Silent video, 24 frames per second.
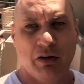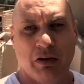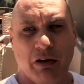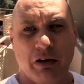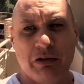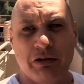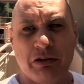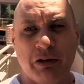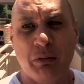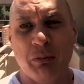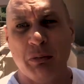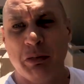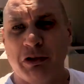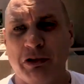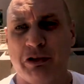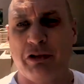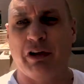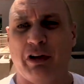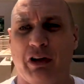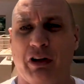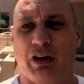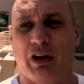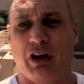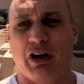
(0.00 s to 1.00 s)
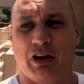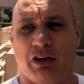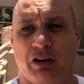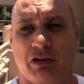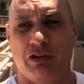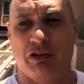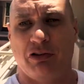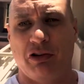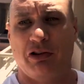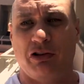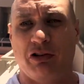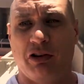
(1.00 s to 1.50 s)
The simplest thing that I
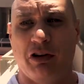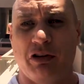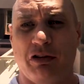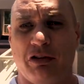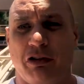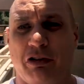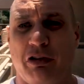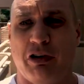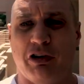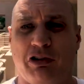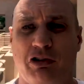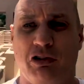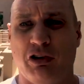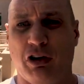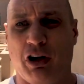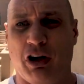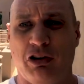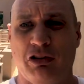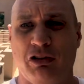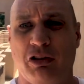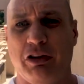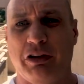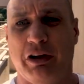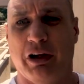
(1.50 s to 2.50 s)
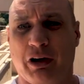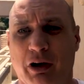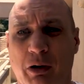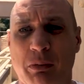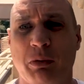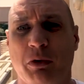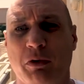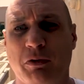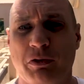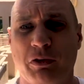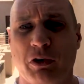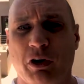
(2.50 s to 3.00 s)
can suggest is that you actually get
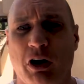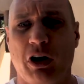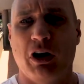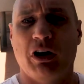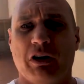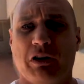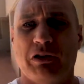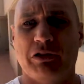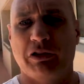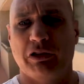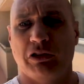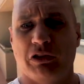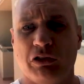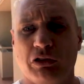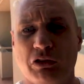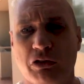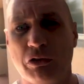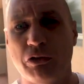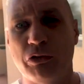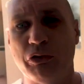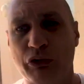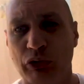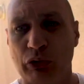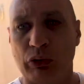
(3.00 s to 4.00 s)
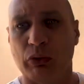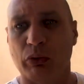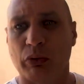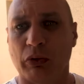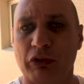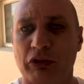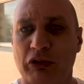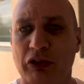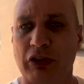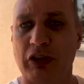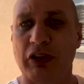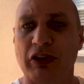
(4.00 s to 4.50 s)
up off your ass and you just do
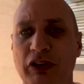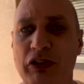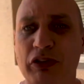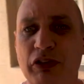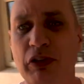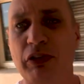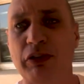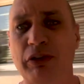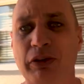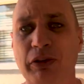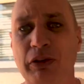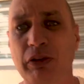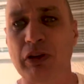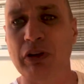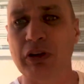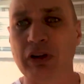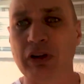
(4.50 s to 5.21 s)
what you need to do.